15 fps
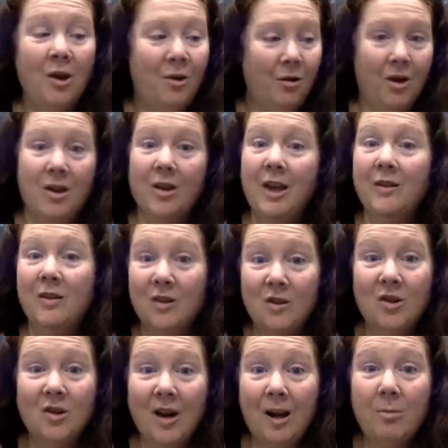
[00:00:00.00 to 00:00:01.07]
whether that's as
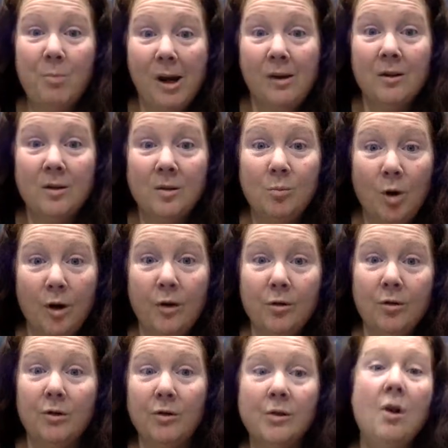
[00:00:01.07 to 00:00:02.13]
direct parents and
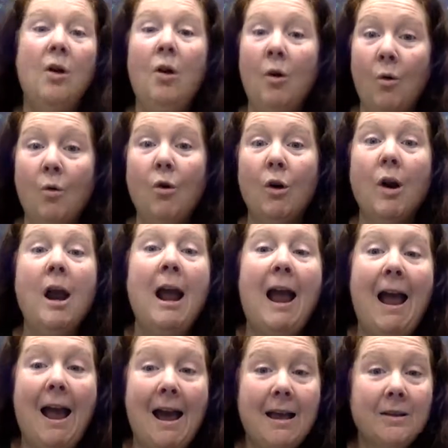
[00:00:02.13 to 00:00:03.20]
partners or
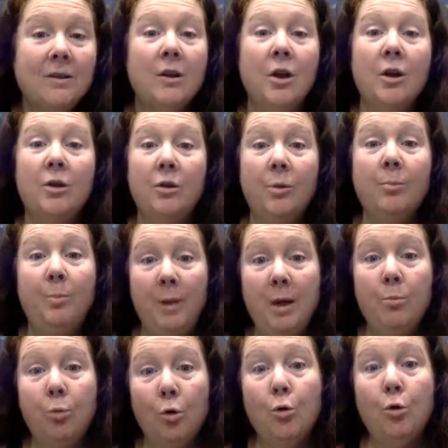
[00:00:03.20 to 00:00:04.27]
as the
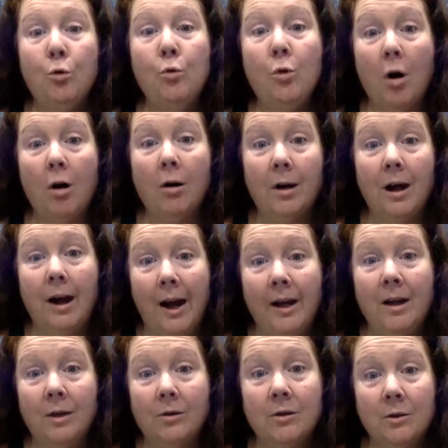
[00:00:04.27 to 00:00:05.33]
people who are
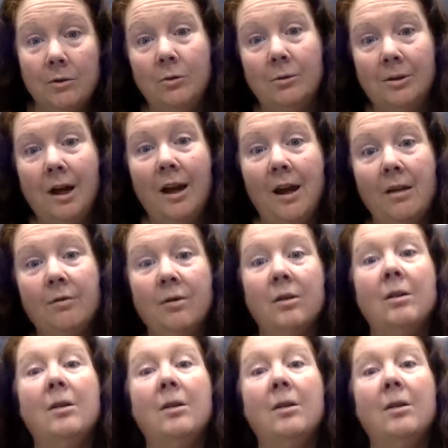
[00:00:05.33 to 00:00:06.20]
guiding this new life.